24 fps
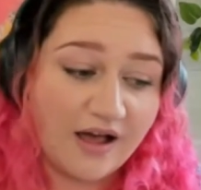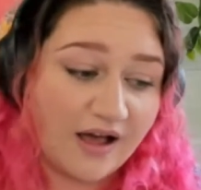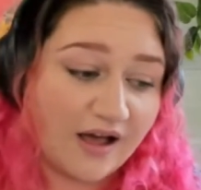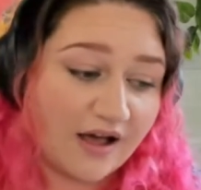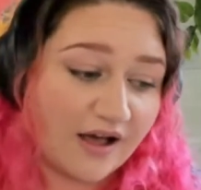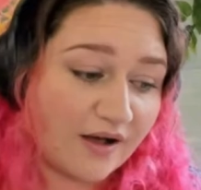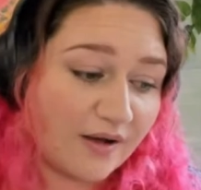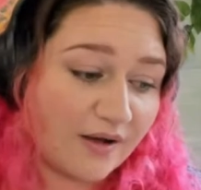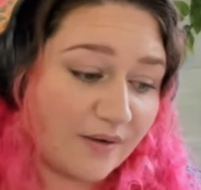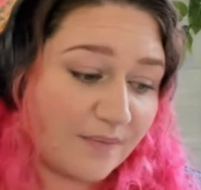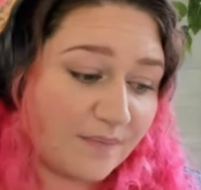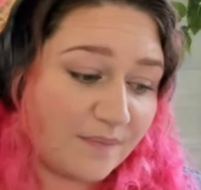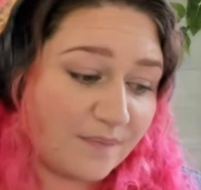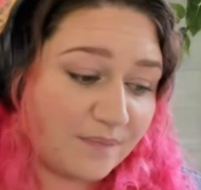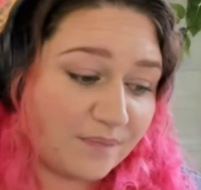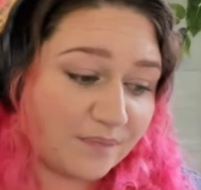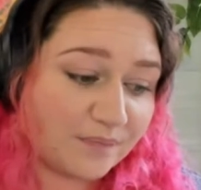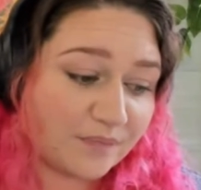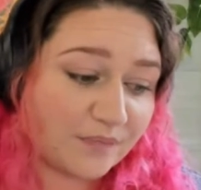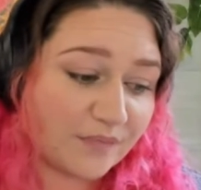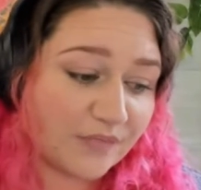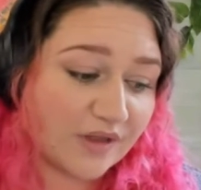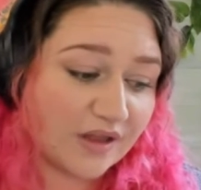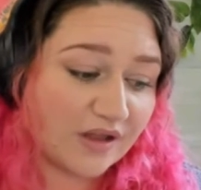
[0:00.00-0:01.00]

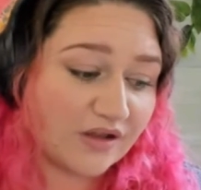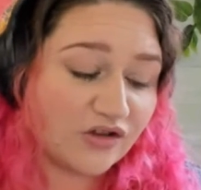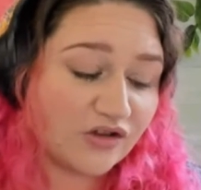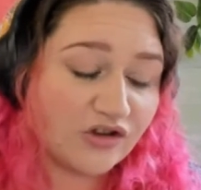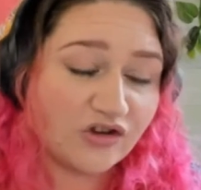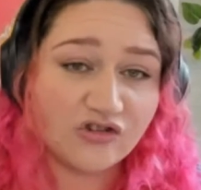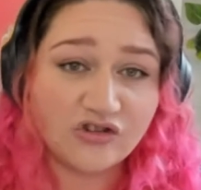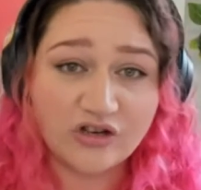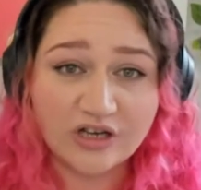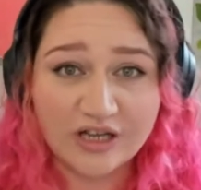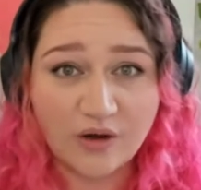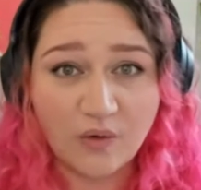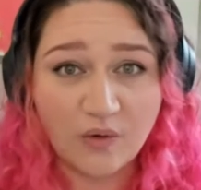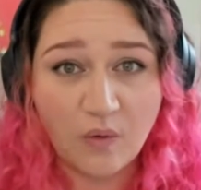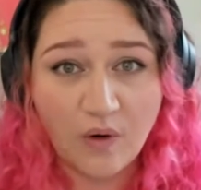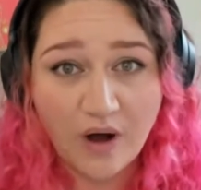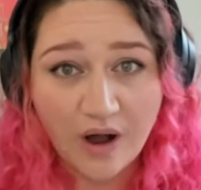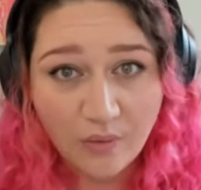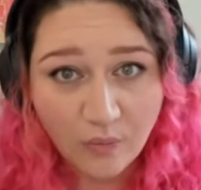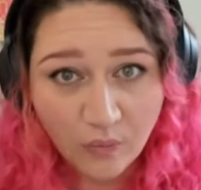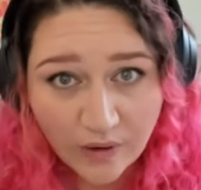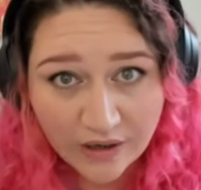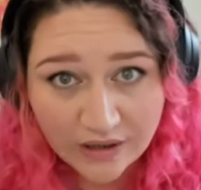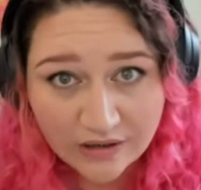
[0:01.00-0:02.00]
Um, usually
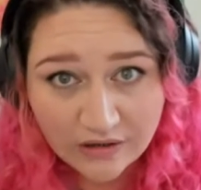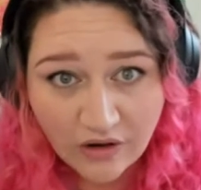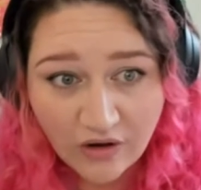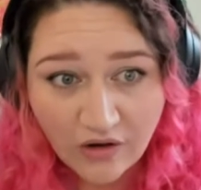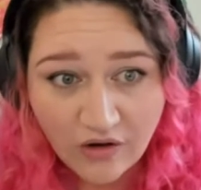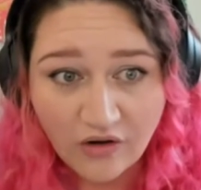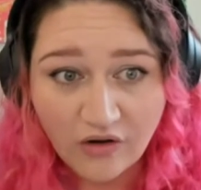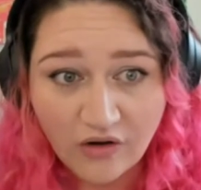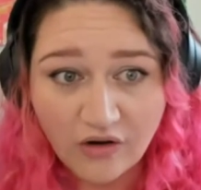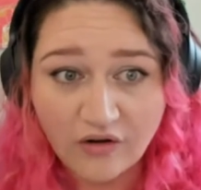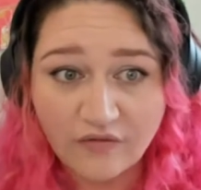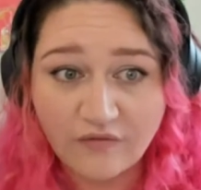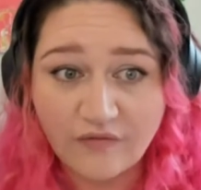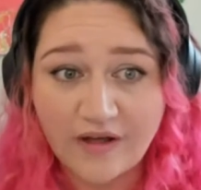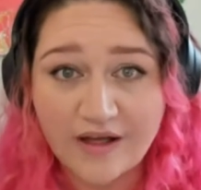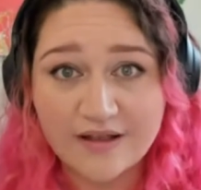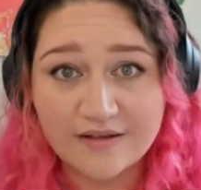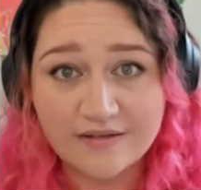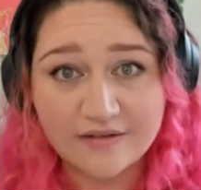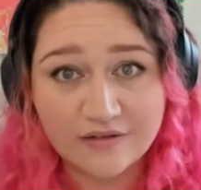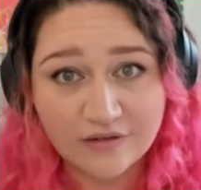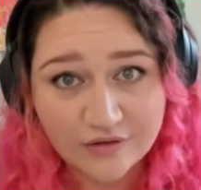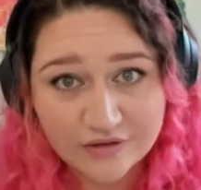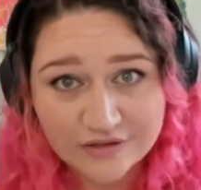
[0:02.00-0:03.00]
quite well off,
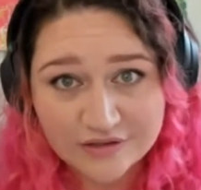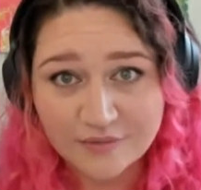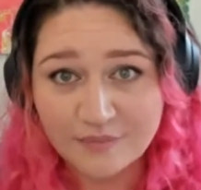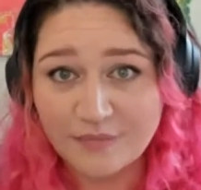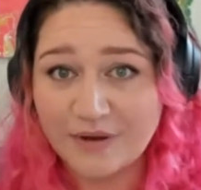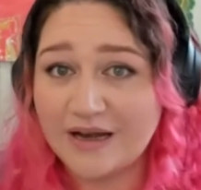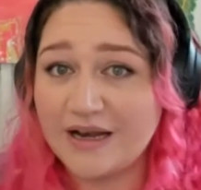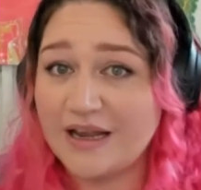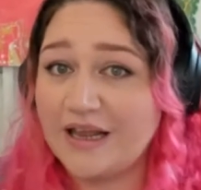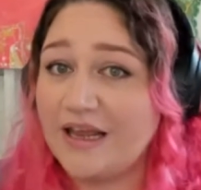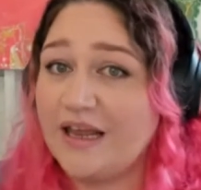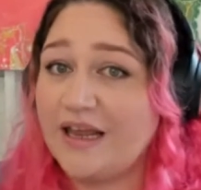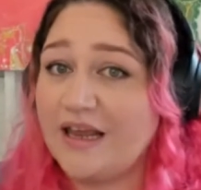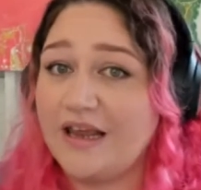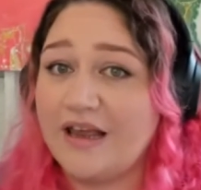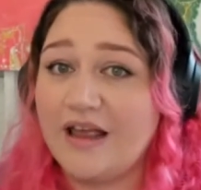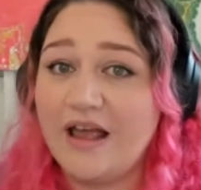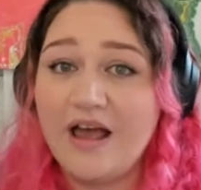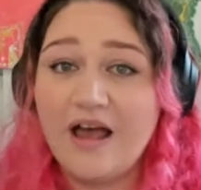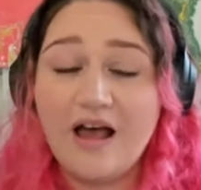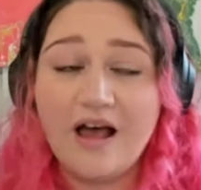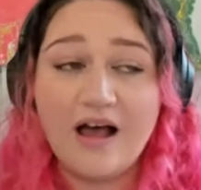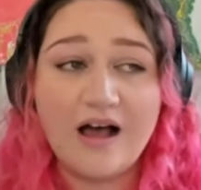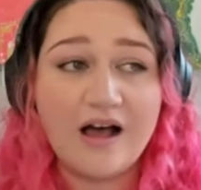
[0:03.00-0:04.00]
has lots of money,
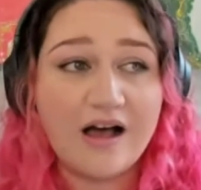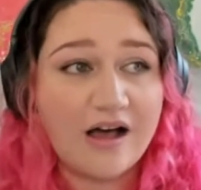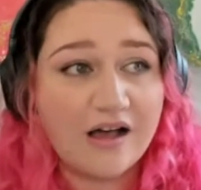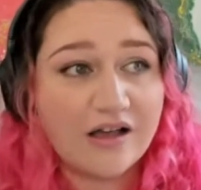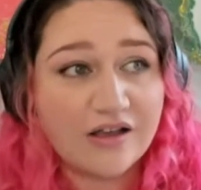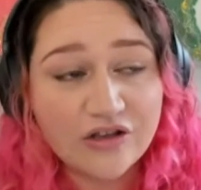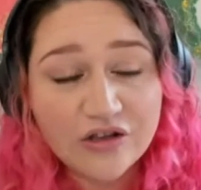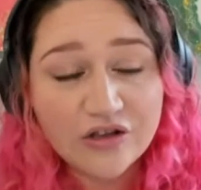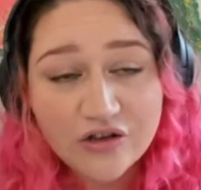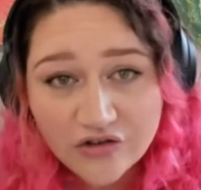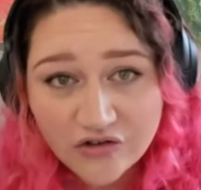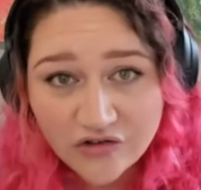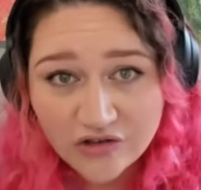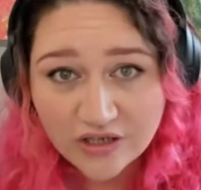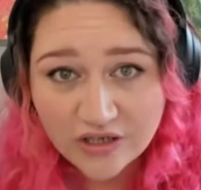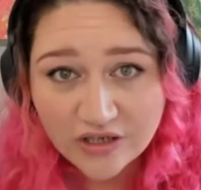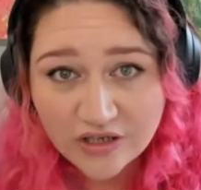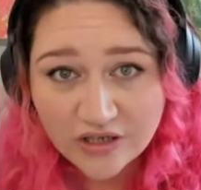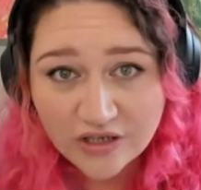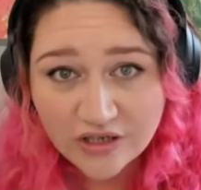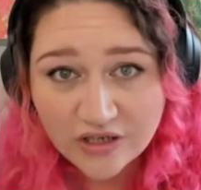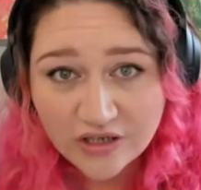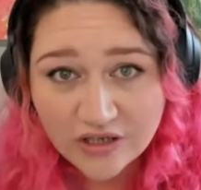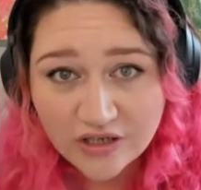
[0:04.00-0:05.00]
uh,
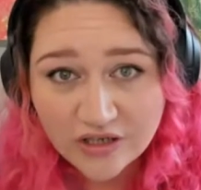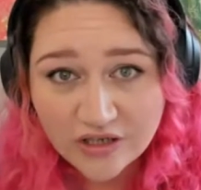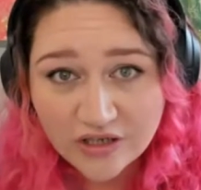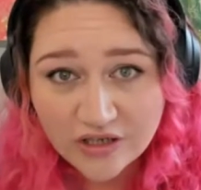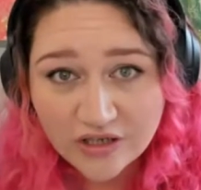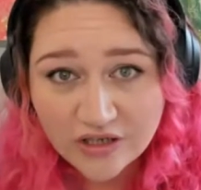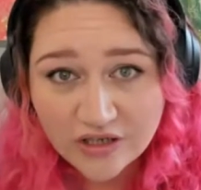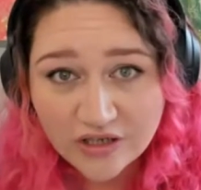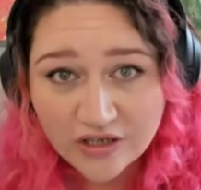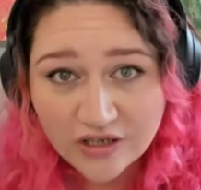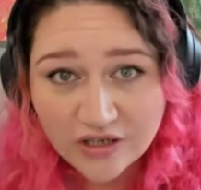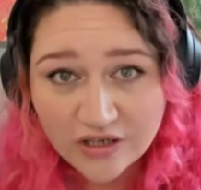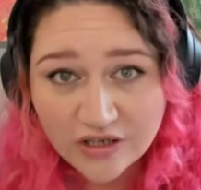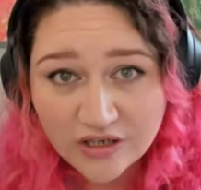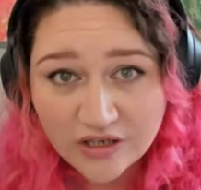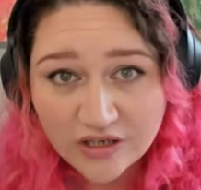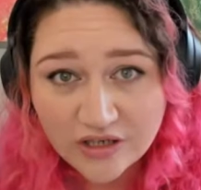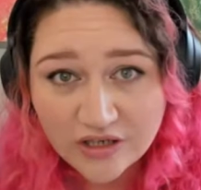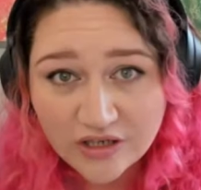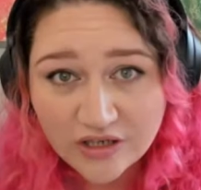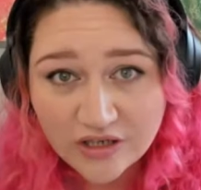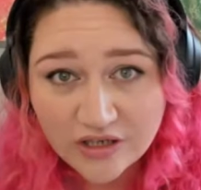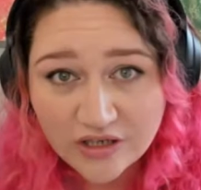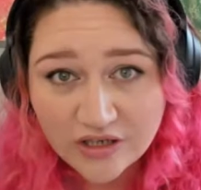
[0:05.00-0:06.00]
usually um,
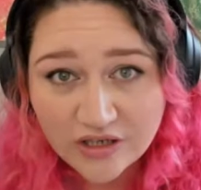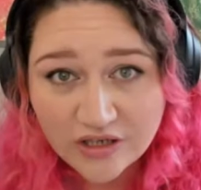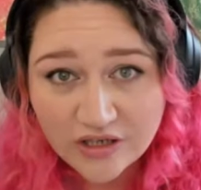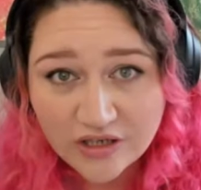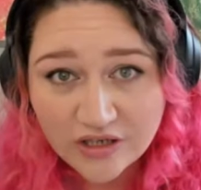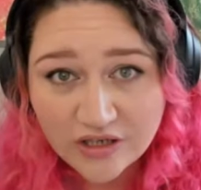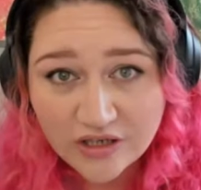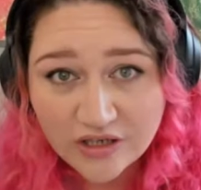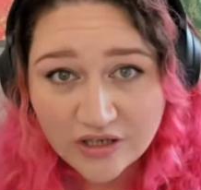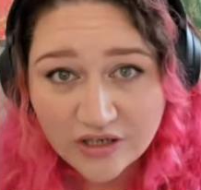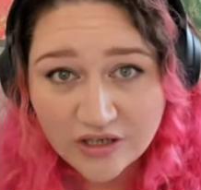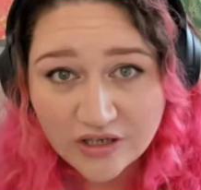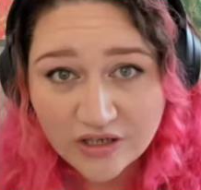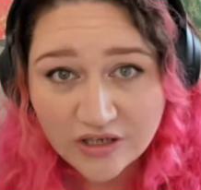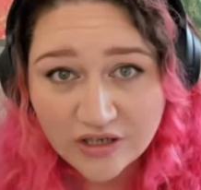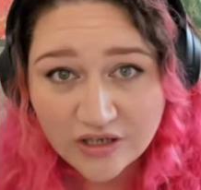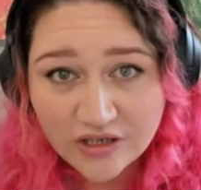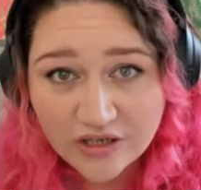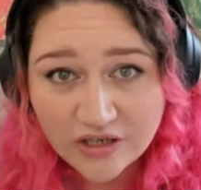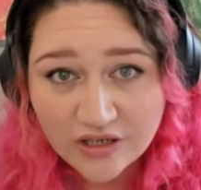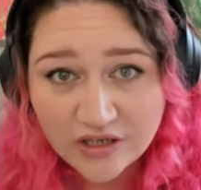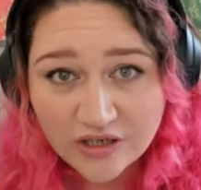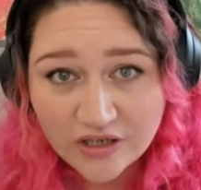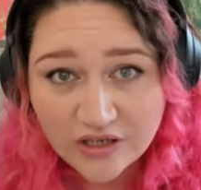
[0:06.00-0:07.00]
a
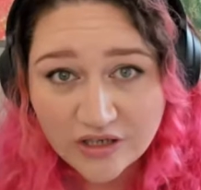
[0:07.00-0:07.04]
Christian.